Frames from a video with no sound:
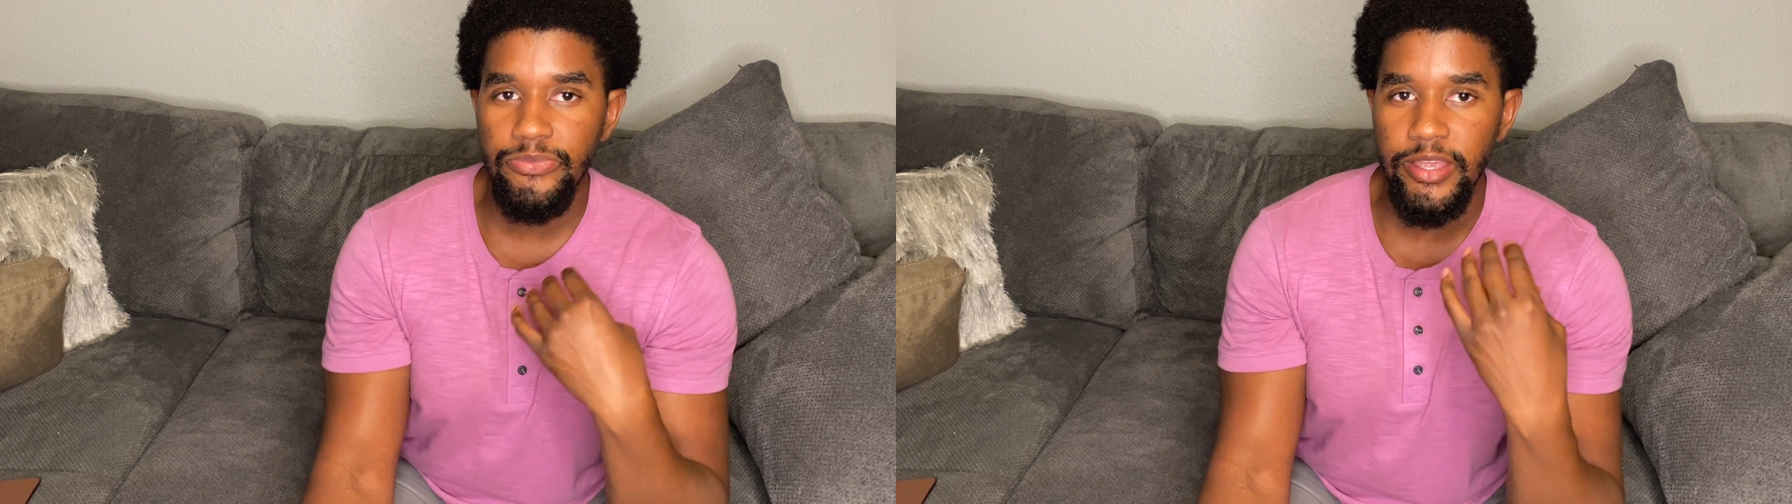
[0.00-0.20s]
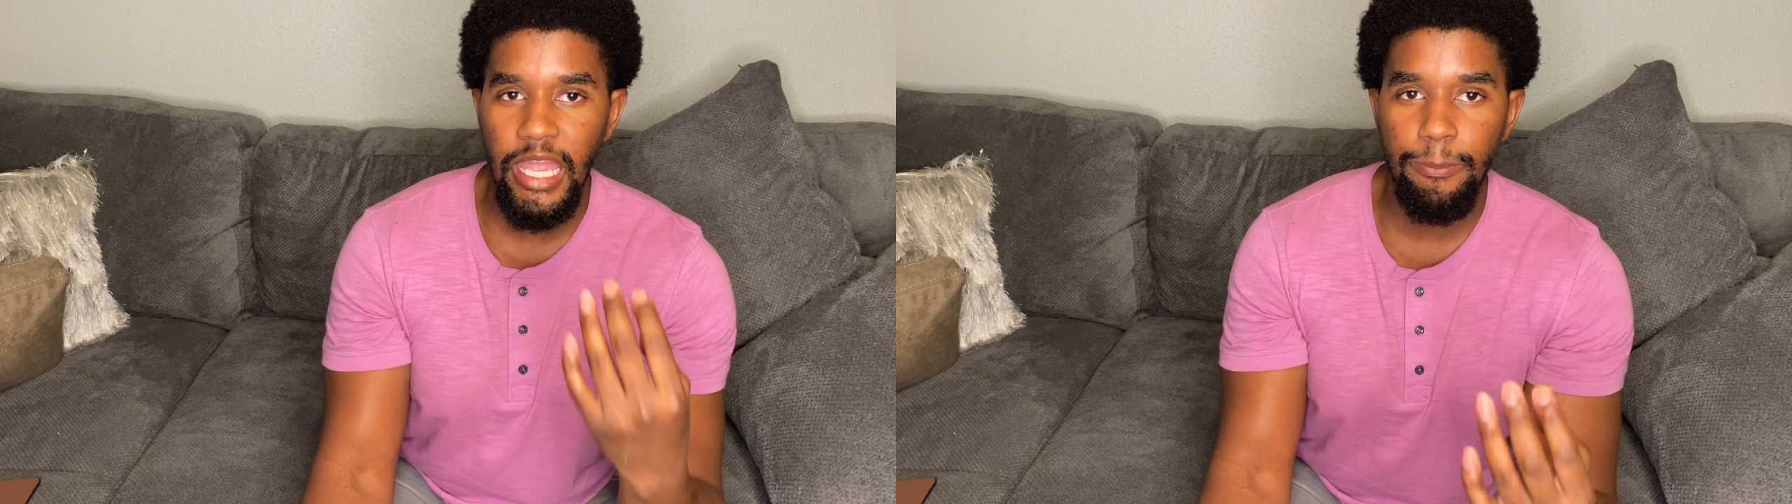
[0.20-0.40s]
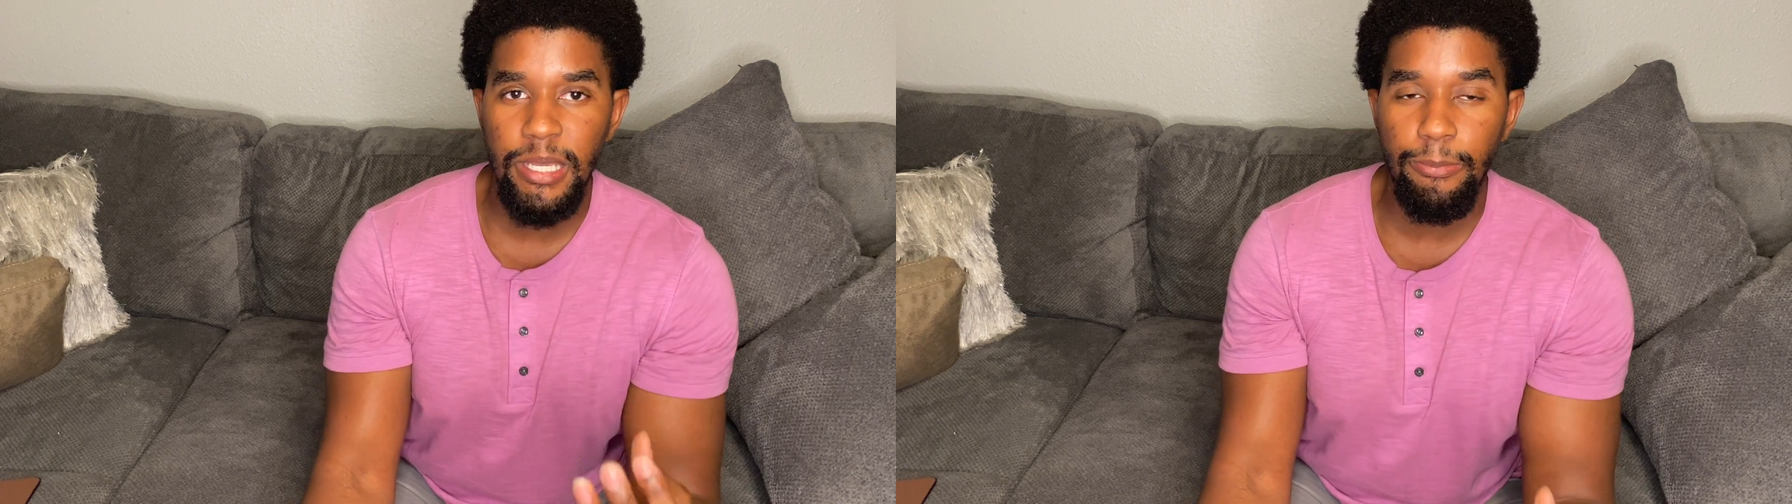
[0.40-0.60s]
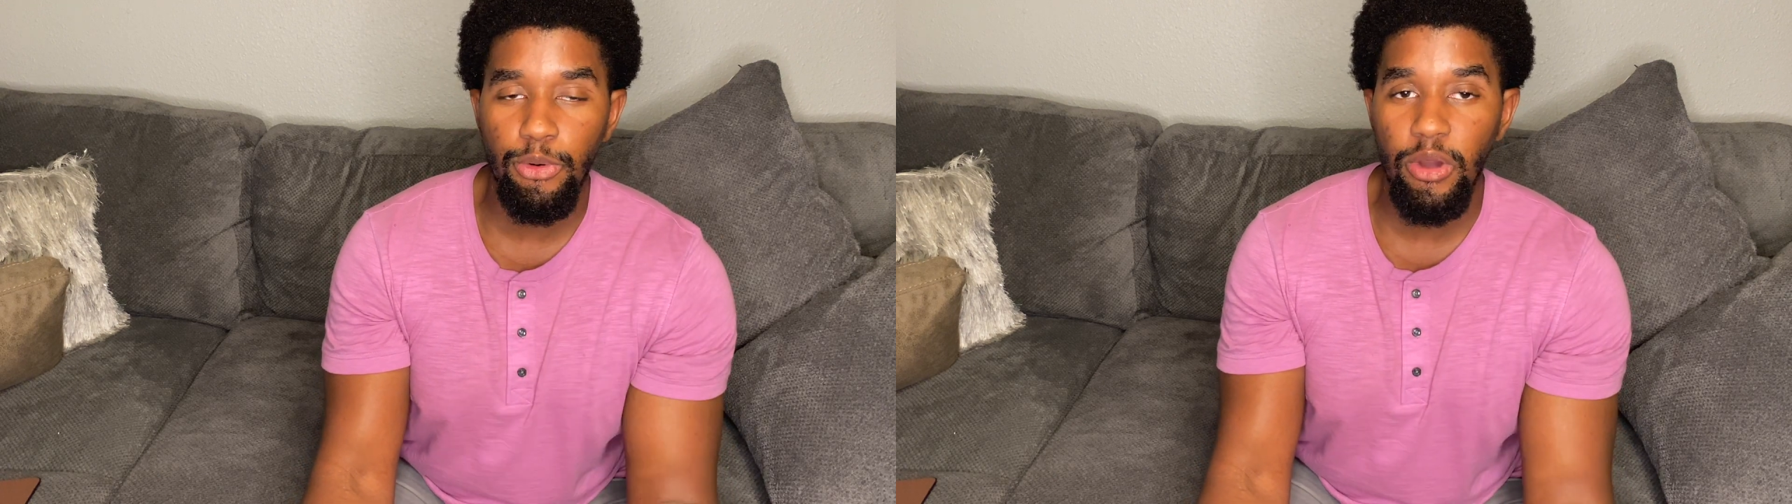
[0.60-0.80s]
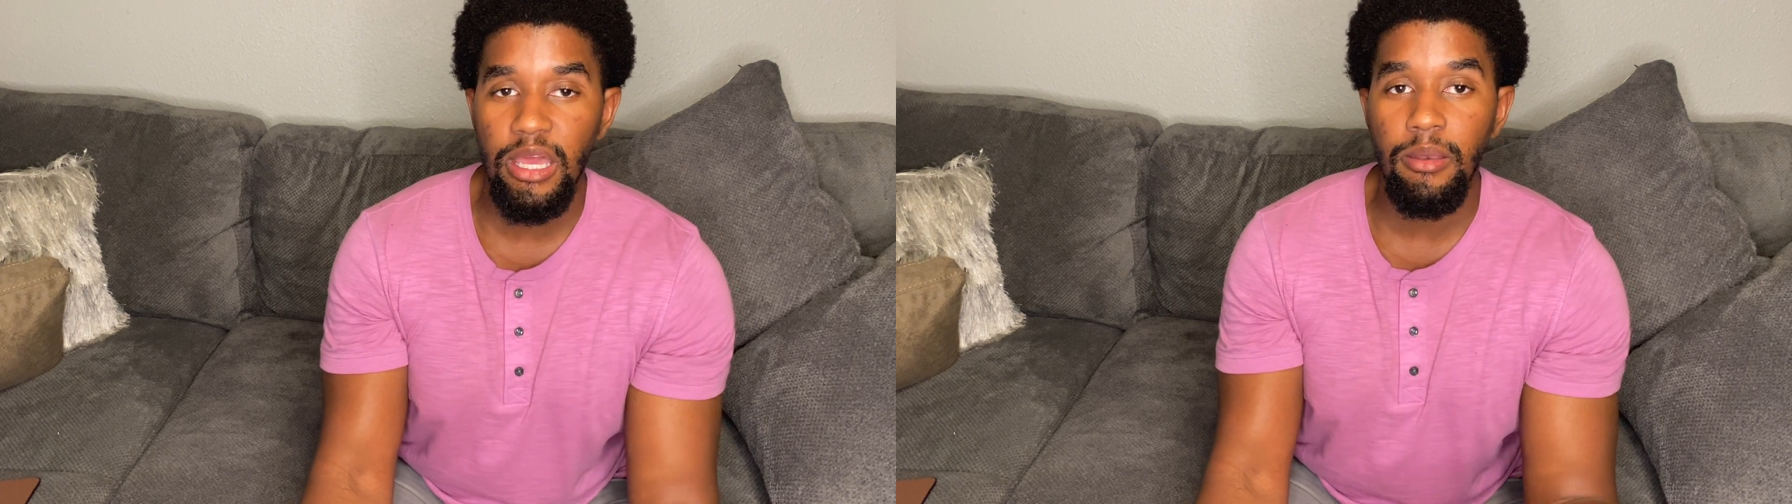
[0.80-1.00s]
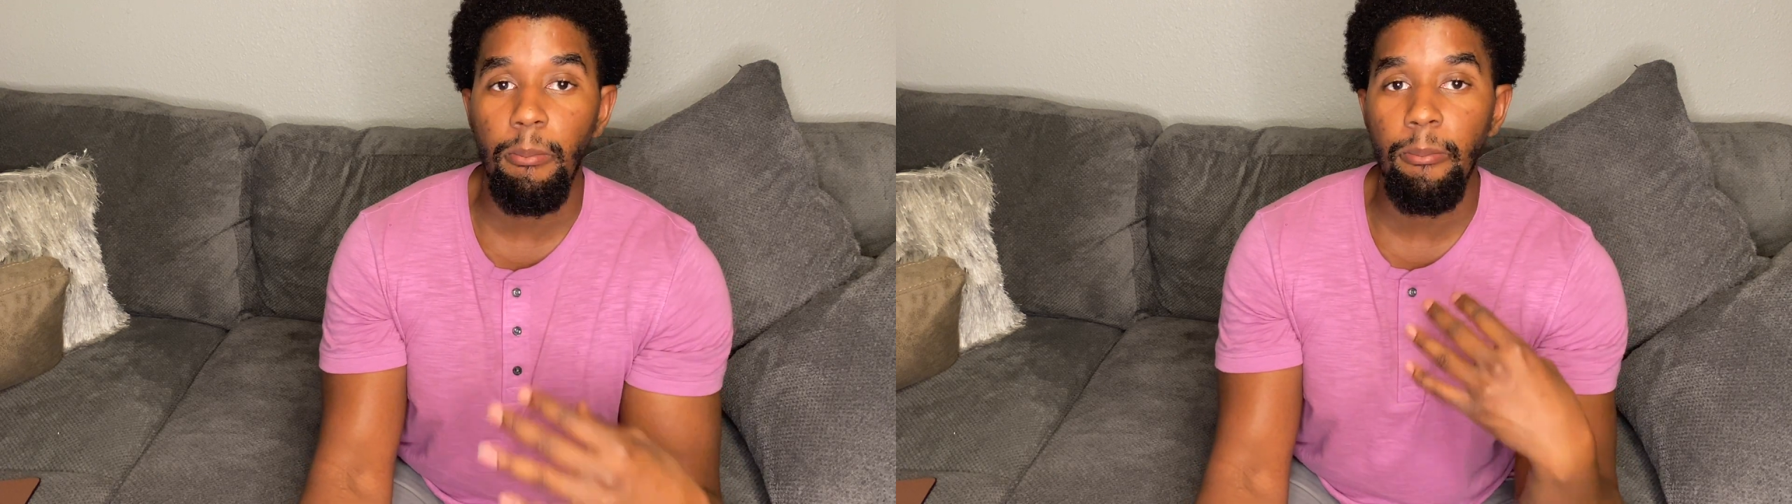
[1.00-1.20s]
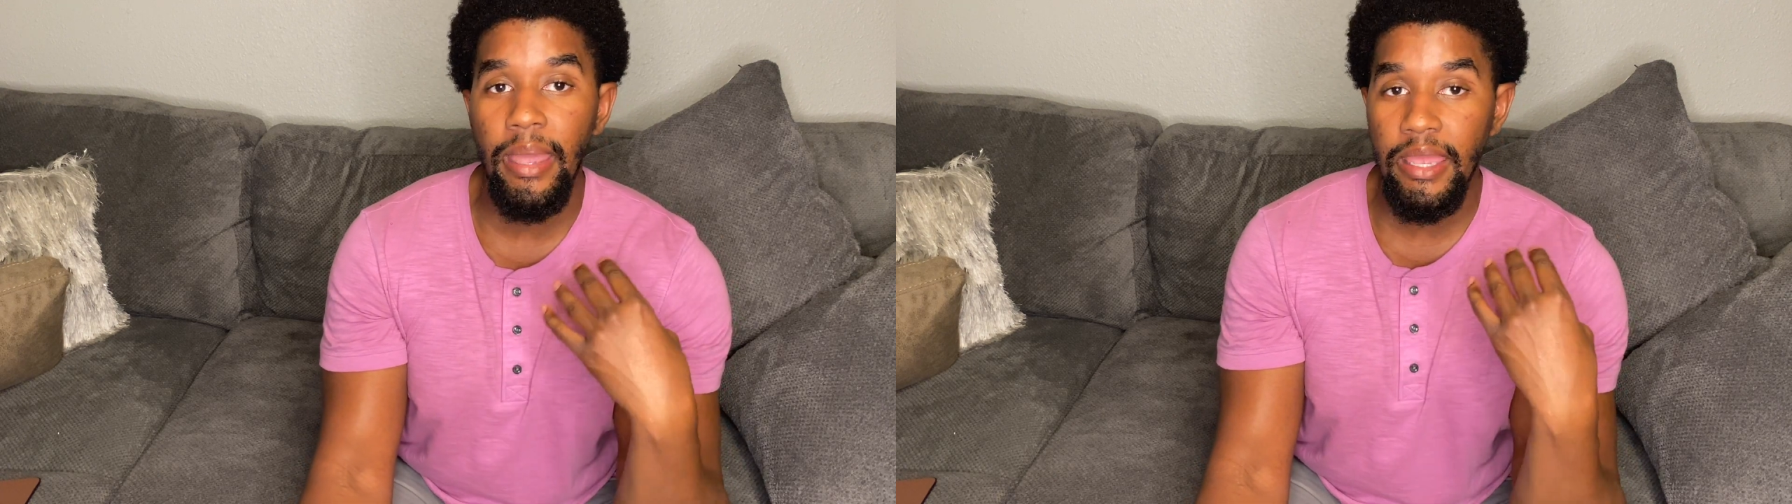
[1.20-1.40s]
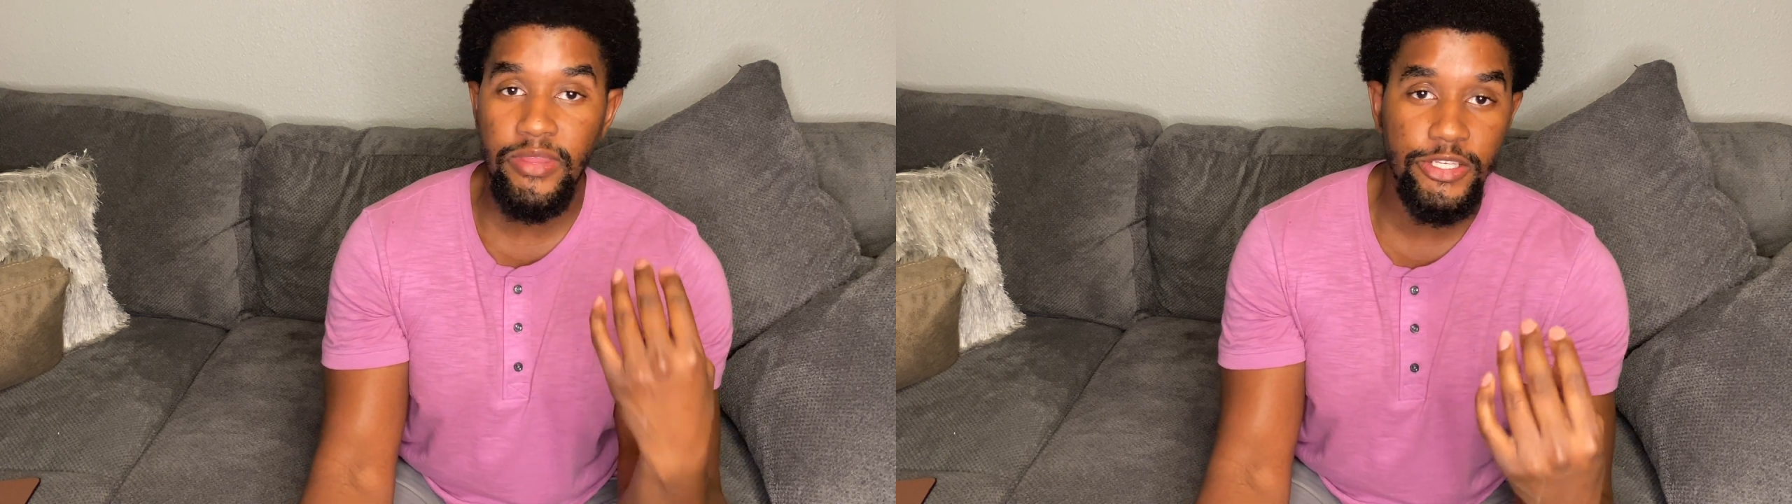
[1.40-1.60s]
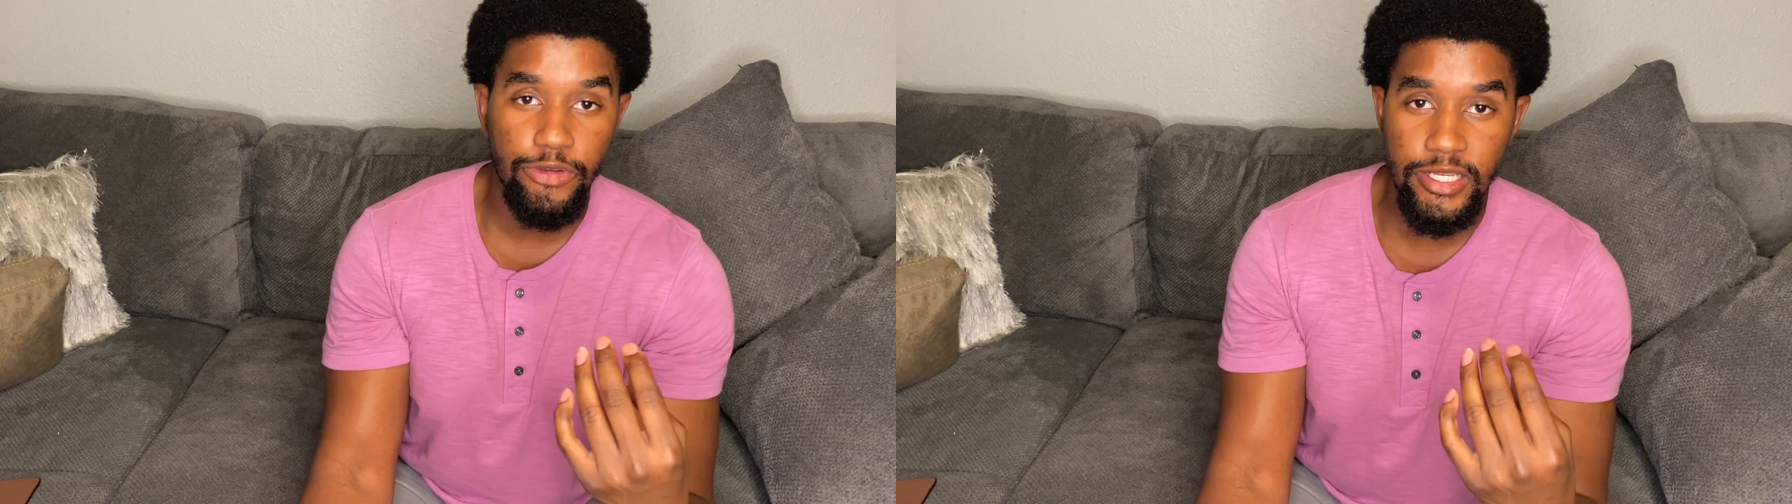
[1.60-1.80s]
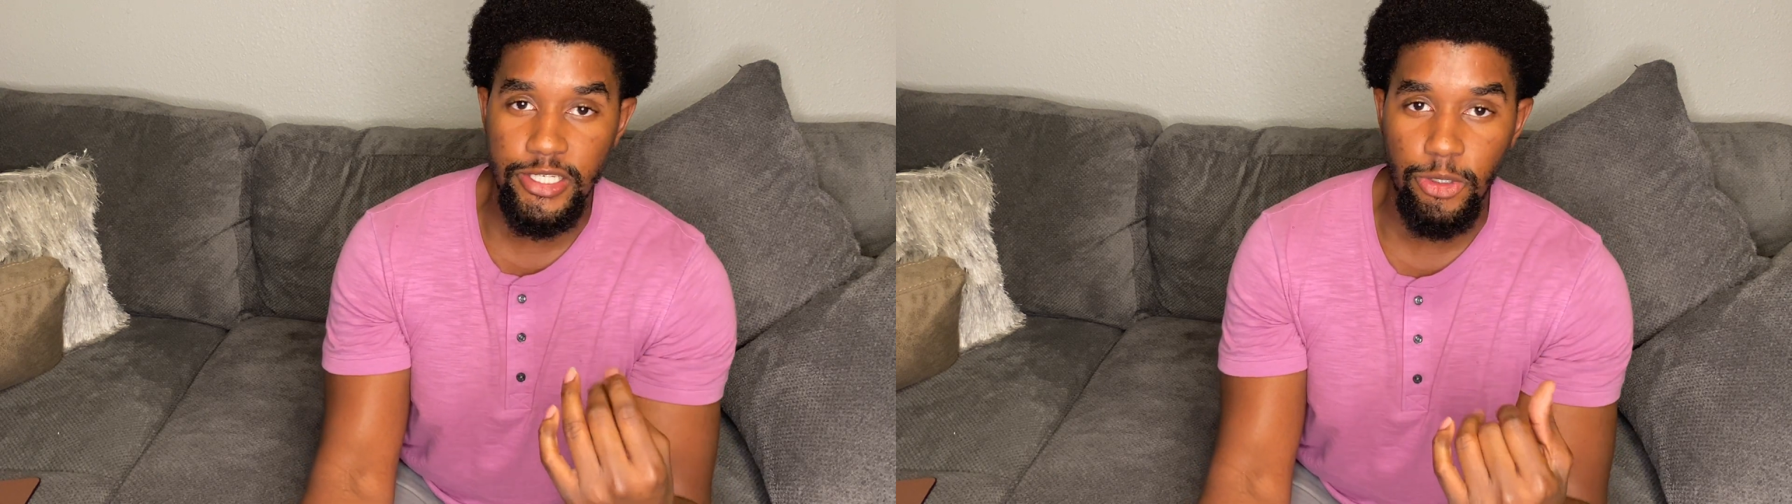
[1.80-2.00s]
gay people and mainly
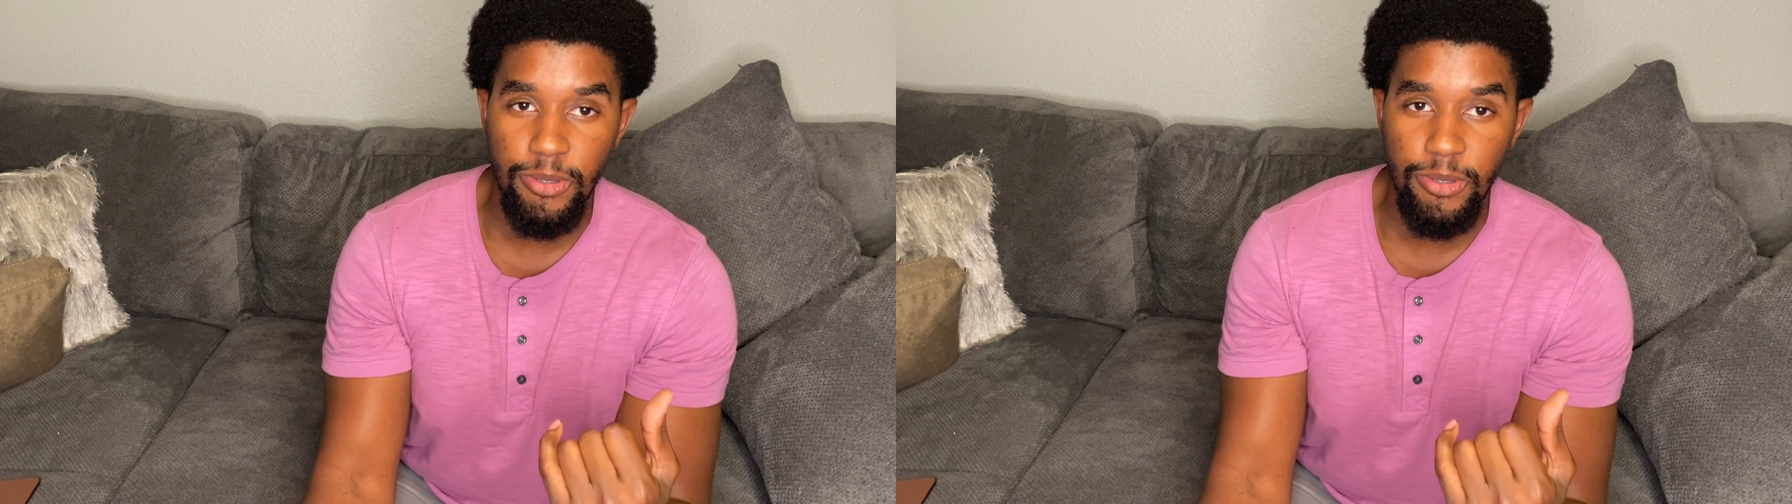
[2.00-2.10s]
transgender